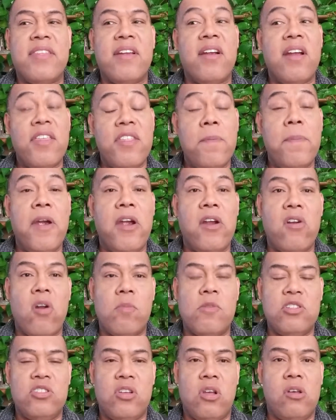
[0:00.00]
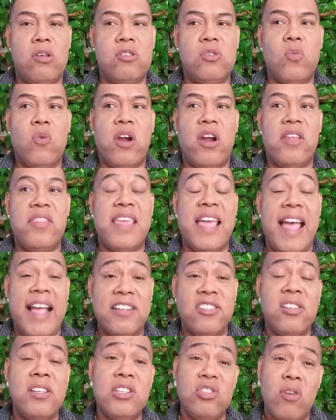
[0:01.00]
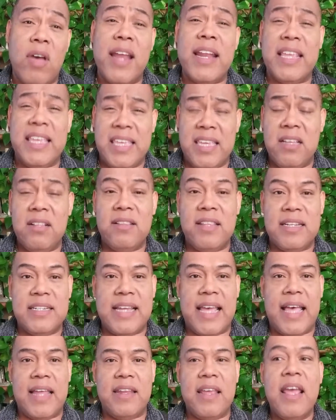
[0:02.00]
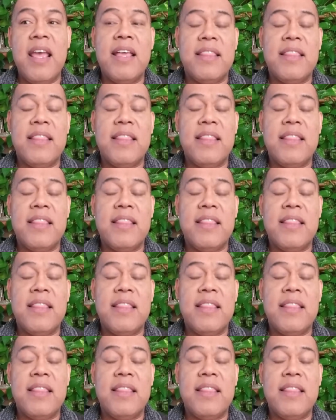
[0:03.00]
There are other paranormal shows where they actually try to heal the dead.